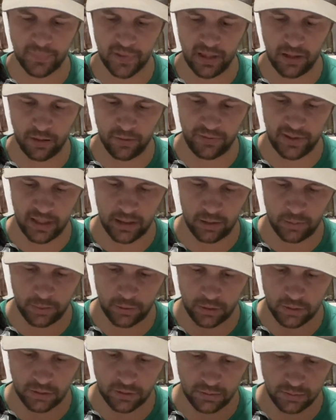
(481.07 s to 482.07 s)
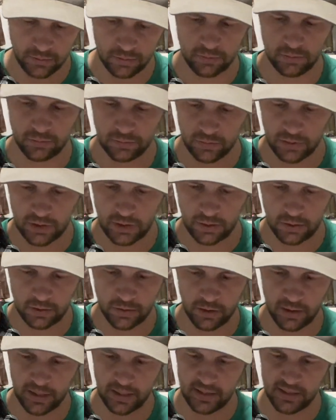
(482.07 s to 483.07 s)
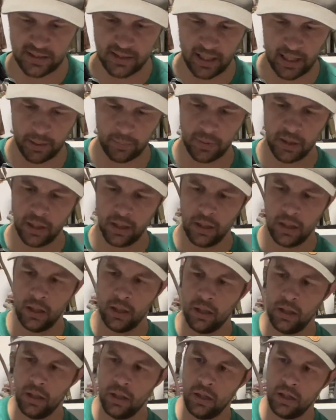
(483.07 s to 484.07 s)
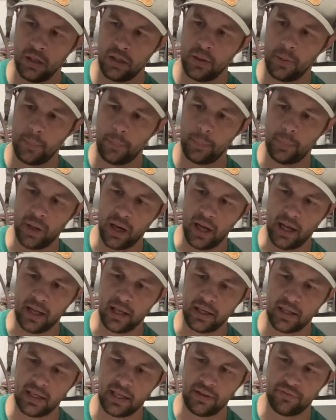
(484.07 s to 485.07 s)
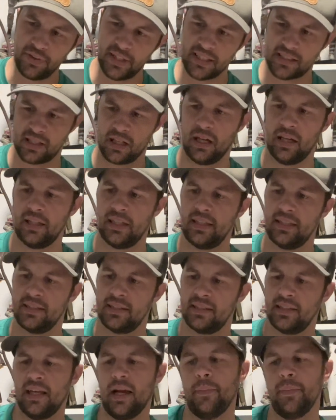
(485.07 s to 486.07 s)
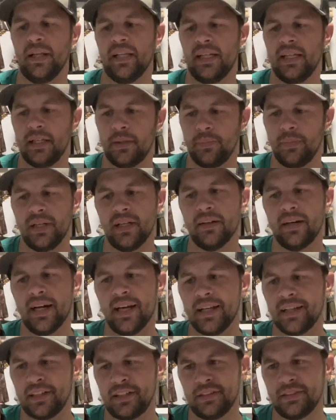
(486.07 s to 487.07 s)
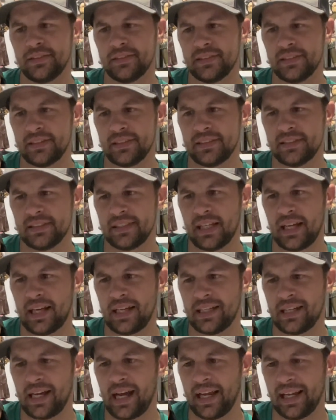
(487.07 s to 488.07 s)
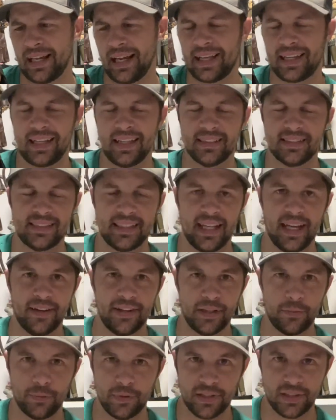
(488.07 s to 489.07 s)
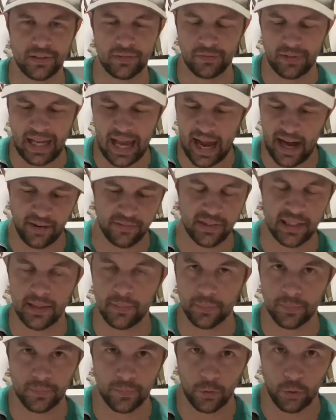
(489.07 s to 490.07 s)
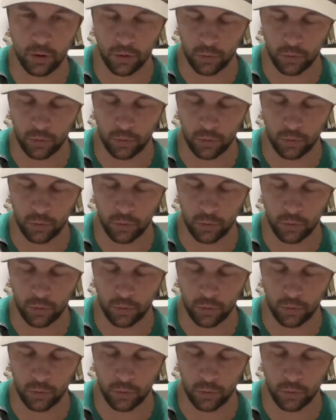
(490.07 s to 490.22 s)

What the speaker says: available, during his time. But if he saw these, he'd be like, I can't see how he wouldn't have them or